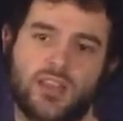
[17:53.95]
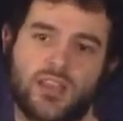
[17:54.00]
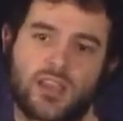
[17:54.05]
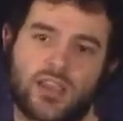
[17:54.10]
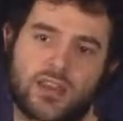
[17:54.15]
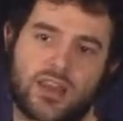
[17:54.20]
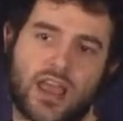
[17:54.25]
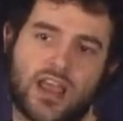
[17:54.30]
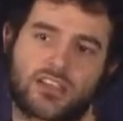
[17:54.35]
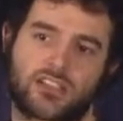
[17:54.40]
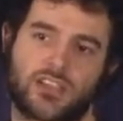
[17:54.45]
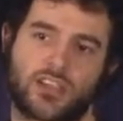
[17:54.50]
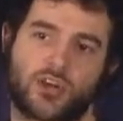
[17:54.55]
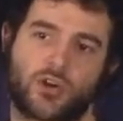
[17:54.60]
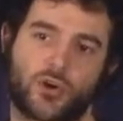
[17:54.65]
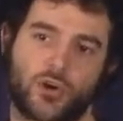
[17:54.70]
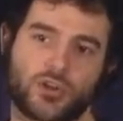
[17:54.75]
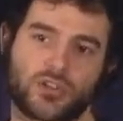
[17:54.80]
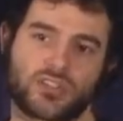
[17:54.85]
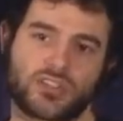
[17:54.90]
can actually
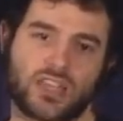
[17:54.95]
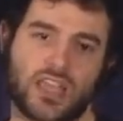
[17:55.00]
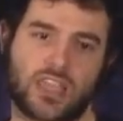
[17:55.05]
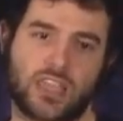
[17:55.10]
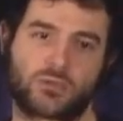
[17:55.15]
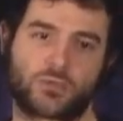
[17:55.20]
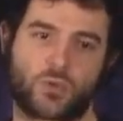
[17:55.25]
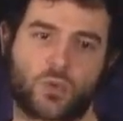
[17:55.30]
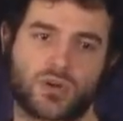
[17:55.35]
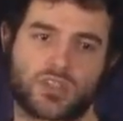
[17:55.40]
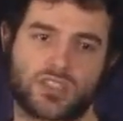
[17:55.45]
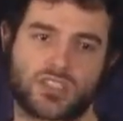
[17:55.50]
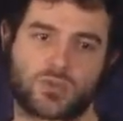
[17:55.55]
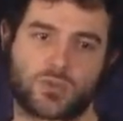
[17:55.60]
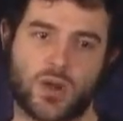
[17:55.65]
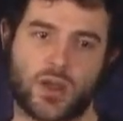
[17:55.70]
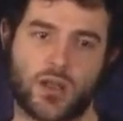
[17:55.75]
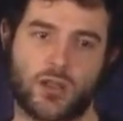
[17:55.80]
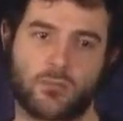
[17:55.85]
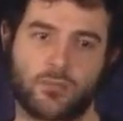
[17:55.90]
earn staking rewards as
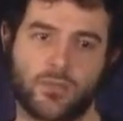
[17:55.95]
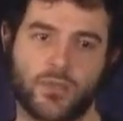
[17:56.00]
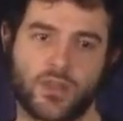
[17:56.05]
well.